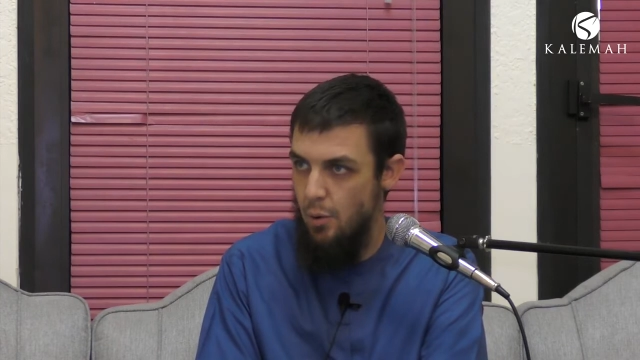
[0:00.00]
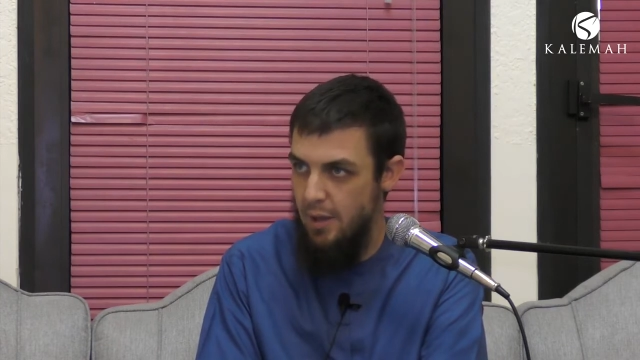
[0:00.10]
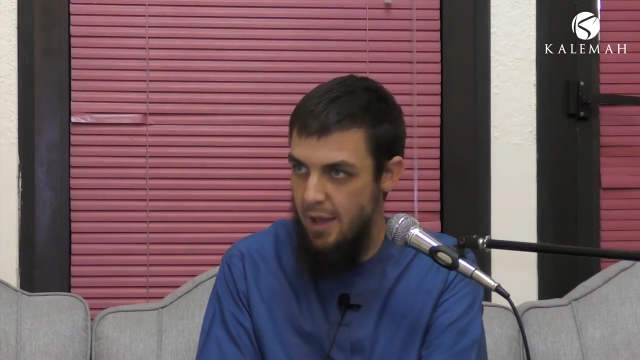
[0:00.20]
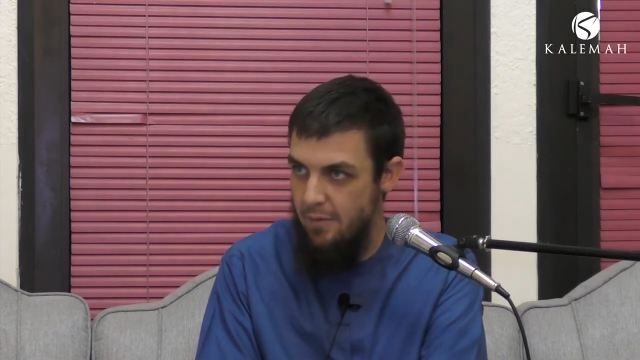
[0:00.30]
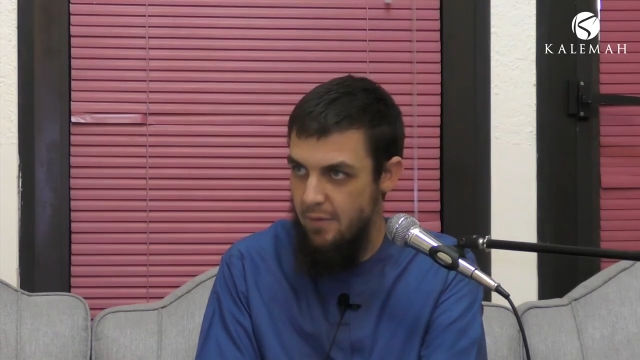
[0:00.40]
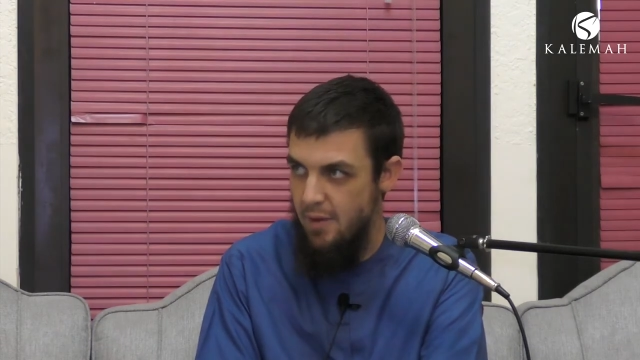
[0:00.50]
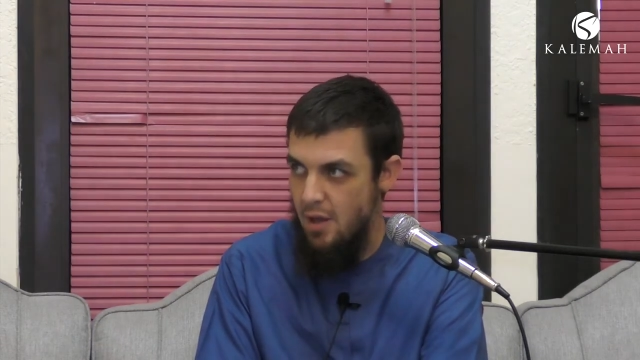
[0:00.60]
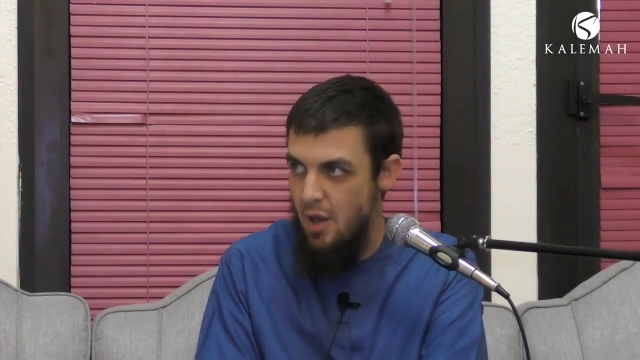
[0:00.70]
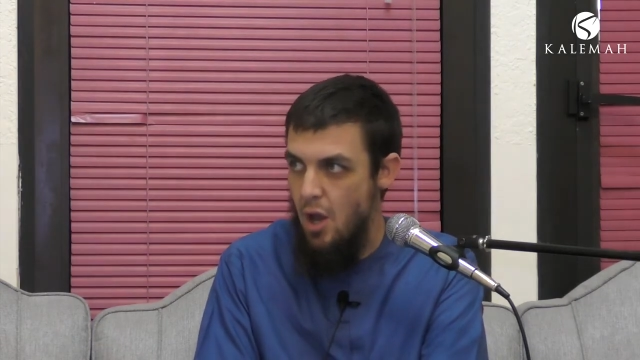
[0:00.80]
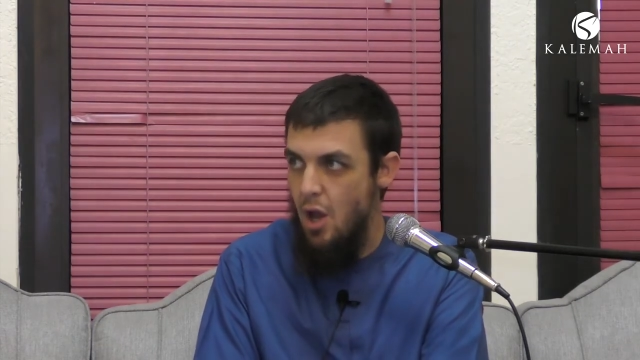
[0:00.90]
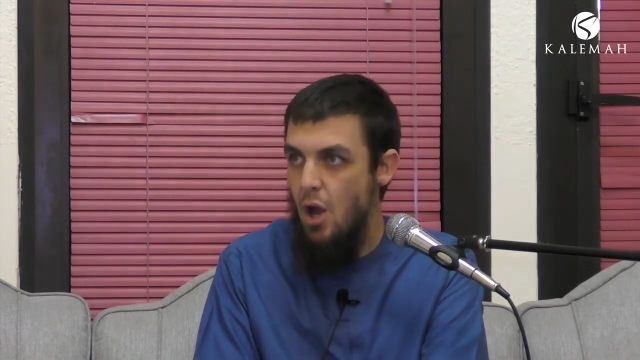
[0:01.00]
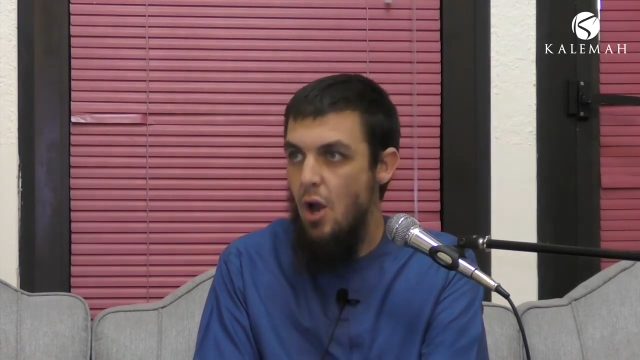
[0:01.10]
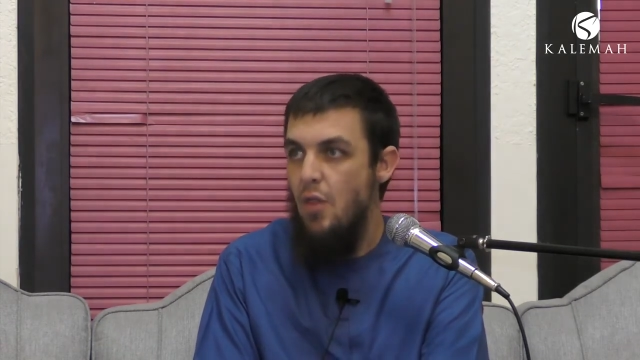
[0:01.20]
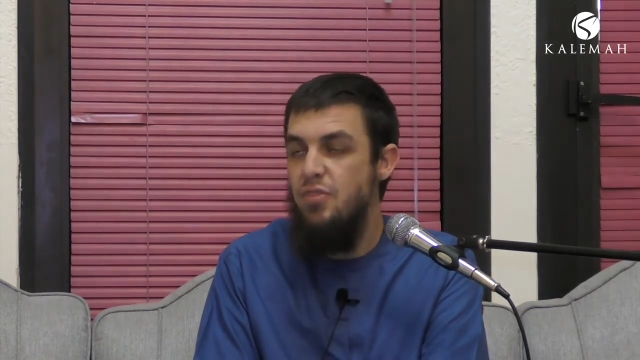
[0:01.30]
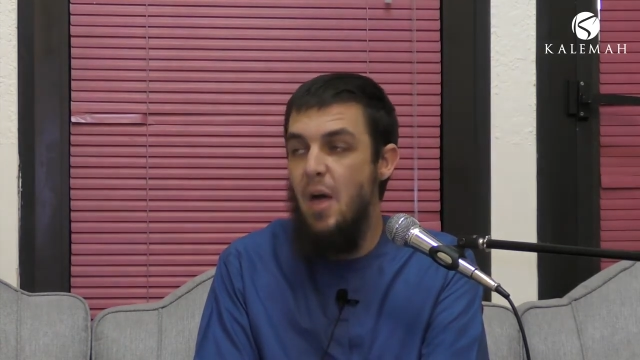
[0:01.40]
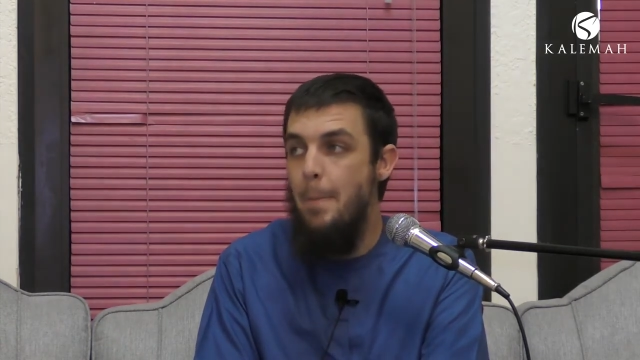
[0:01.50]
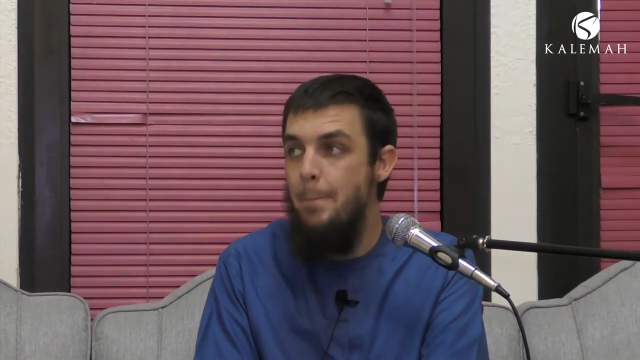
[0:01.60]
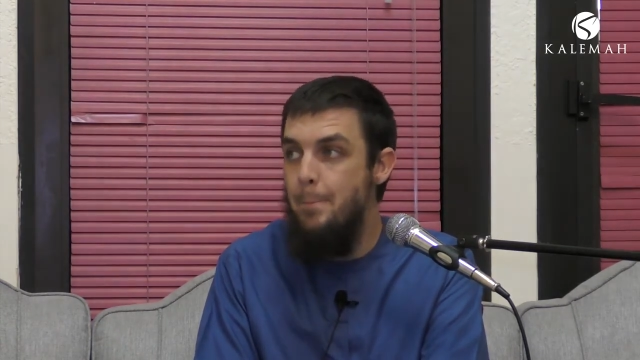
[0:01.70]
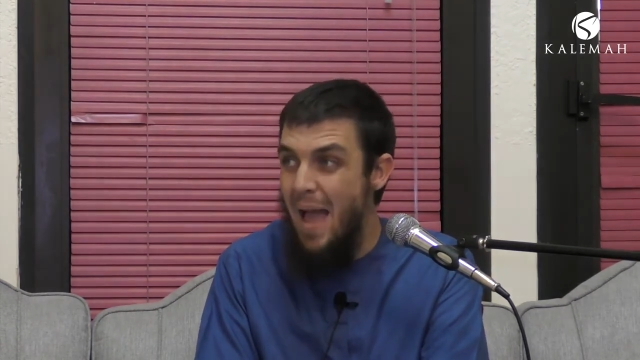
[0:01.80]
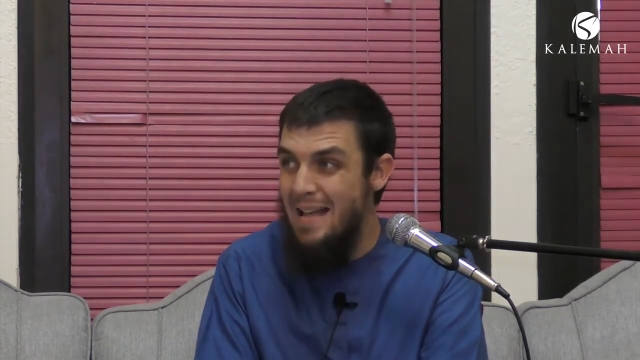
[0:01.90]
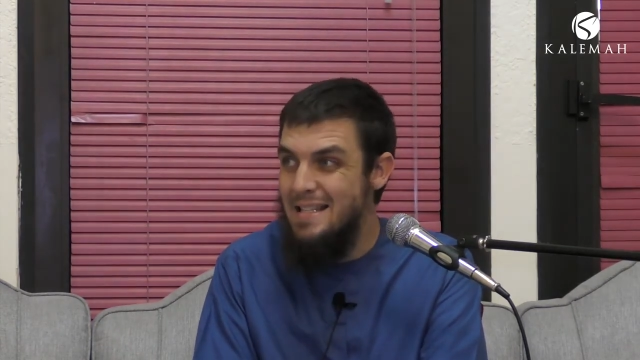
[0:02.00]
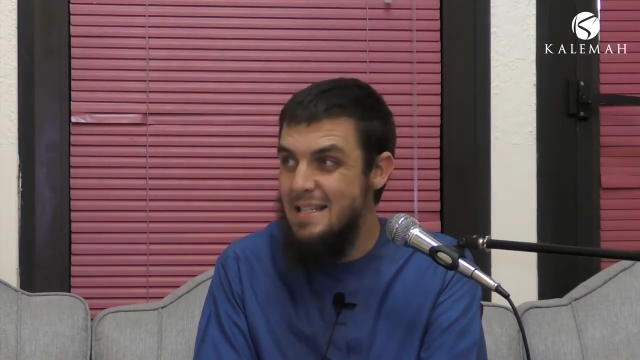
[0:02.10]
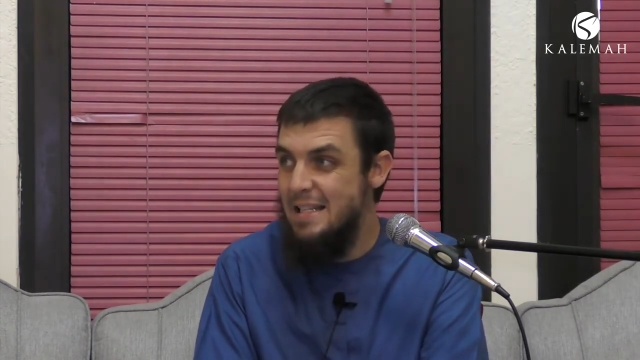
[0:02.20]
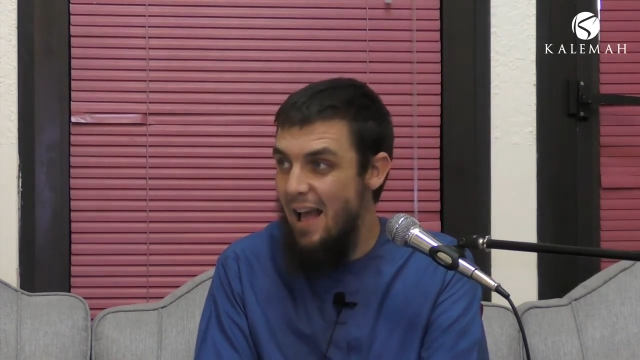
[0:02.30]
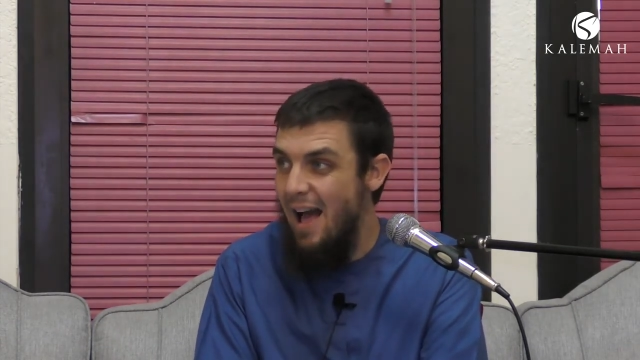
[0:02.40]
Okay? The best